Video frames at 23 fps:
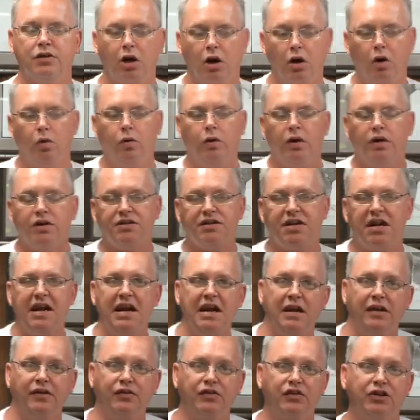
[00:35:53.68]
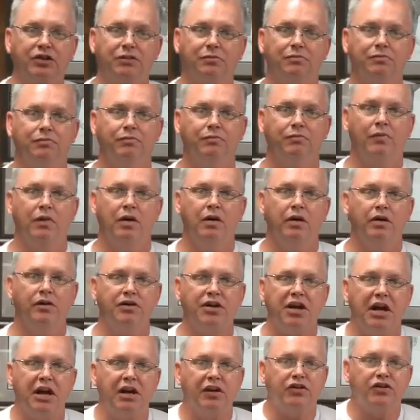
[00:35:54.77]
So, tents.
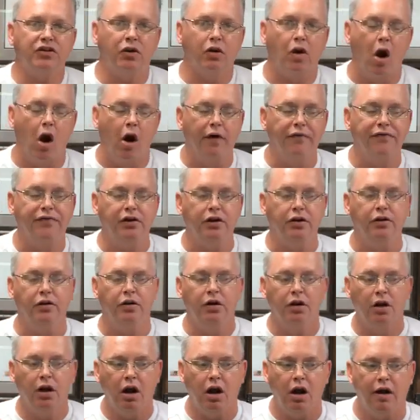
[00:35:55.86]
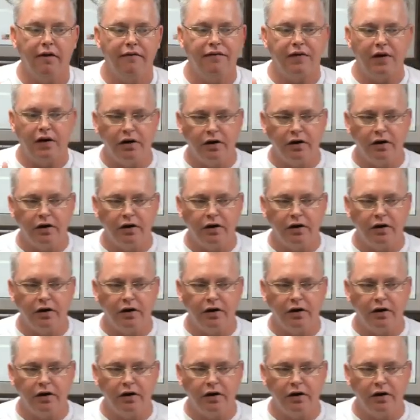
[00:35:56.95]
Tents are often uh,